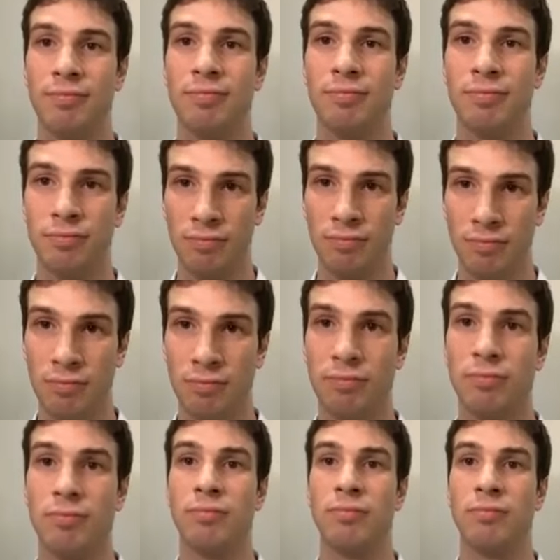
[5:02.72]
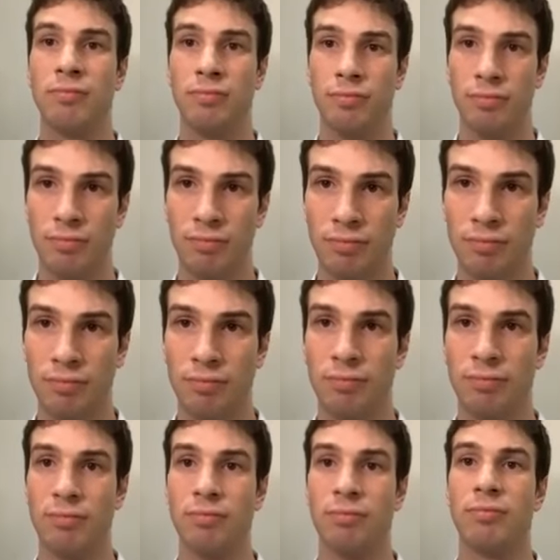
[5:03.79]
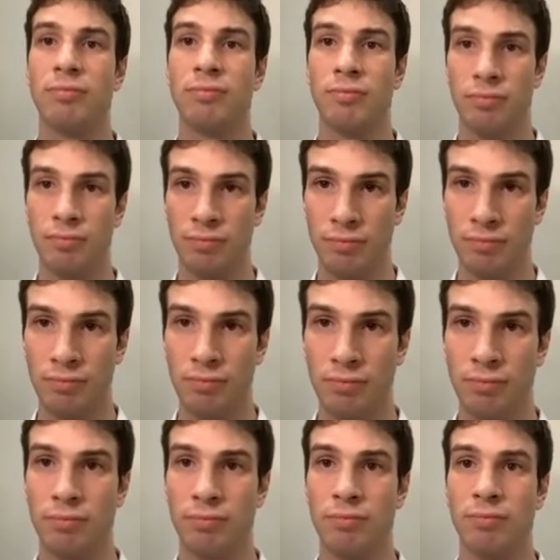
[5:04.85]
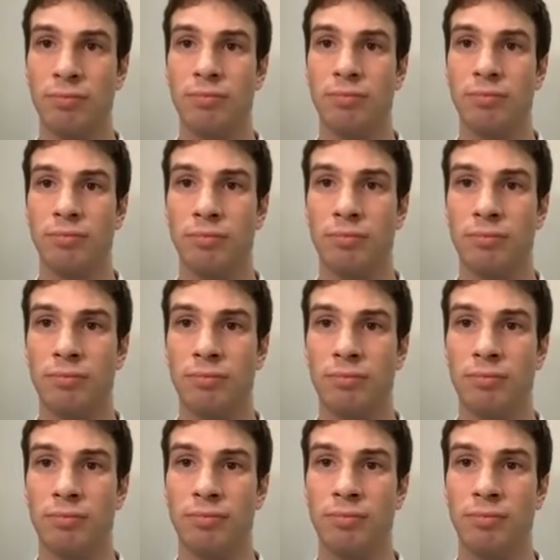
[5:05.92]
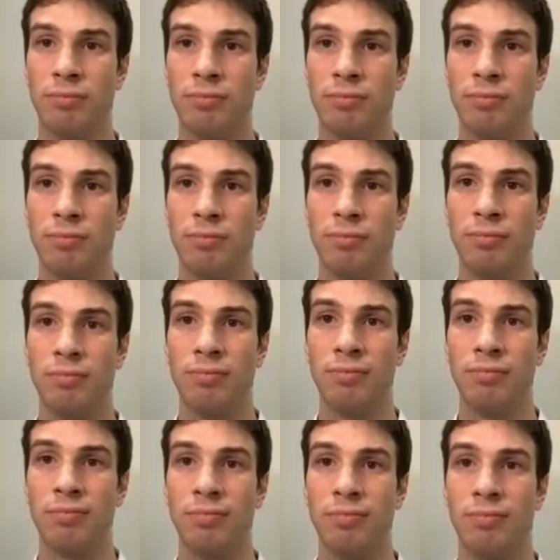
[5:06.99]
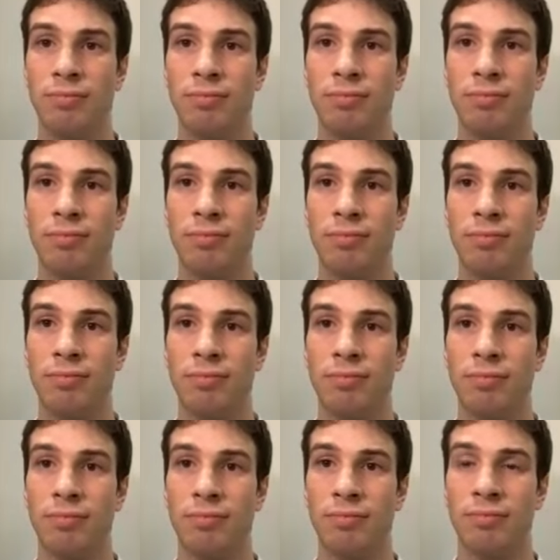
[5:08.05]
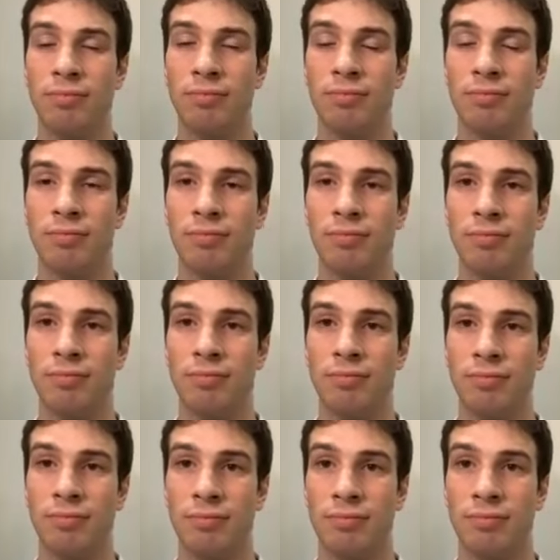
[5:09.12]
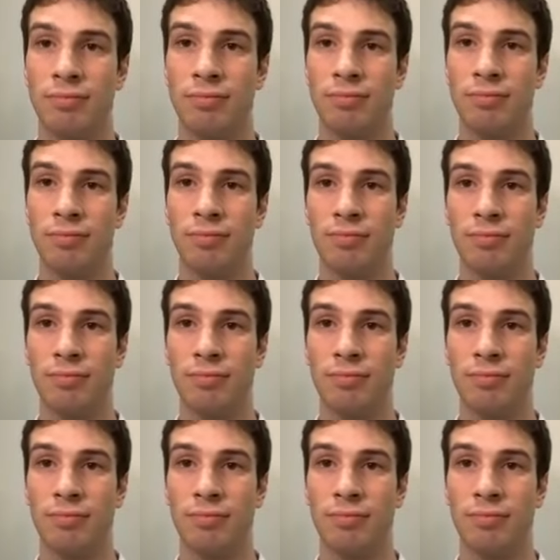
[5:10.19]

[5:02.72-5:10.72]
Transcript: No words are spoken by the person on screen.